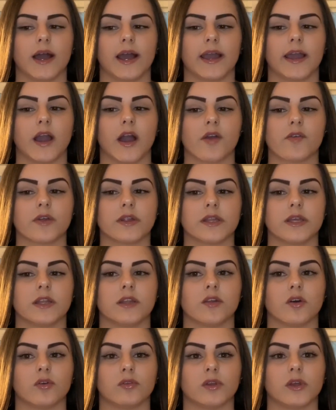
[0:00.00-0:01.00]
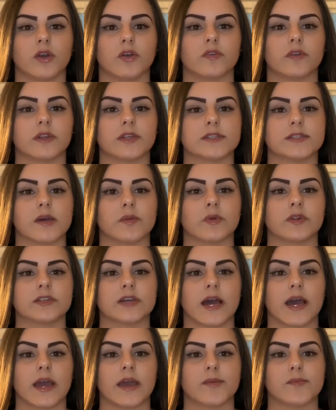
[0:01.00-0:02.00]
I got really lonely over the
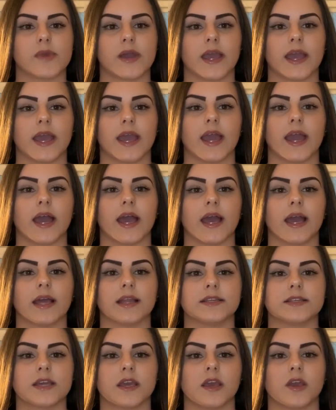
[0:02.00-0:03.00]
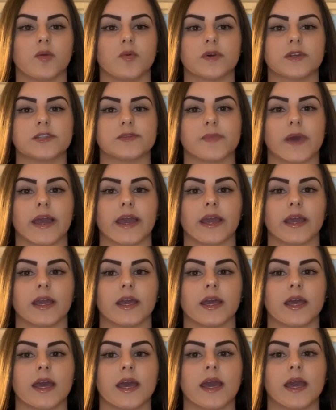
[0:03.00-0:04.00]
summertime, and he was
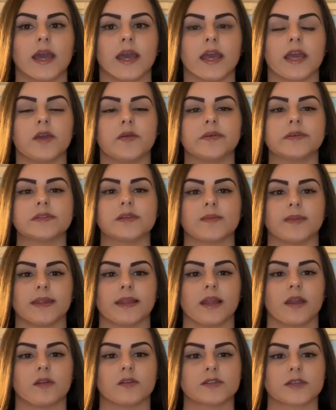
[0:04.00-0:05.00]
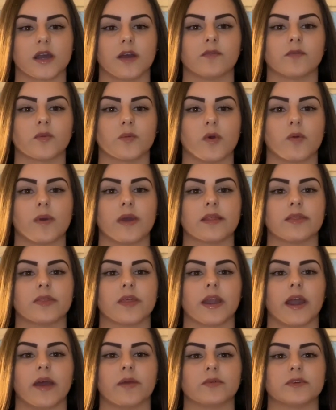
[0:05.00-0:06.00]
something that I was comfortable with,
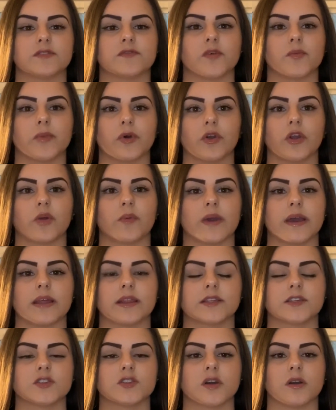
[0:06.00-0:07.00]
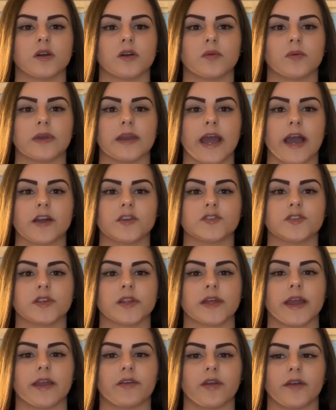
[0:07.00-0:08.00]
that I was familiar with, so
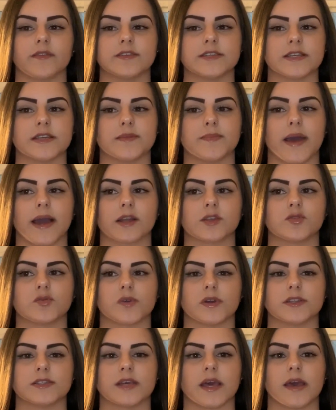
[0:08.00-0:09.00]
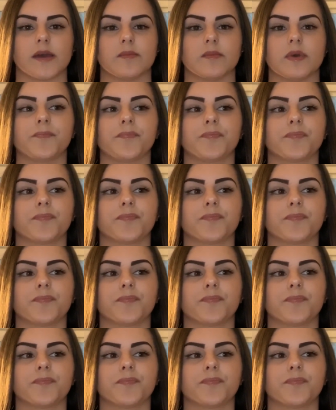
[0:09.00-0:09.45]
naturally I gravitated back towards him.